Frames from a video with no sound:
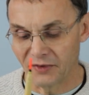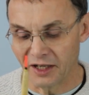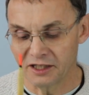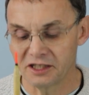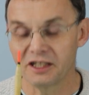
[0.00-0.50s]

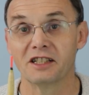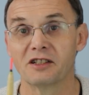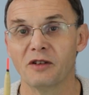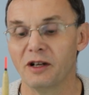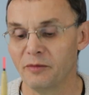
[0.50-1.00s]
And this takes
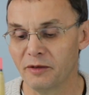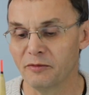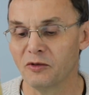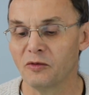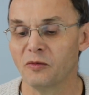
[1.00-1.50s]
quite a bit
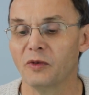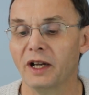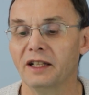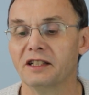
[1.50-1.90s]
more weight.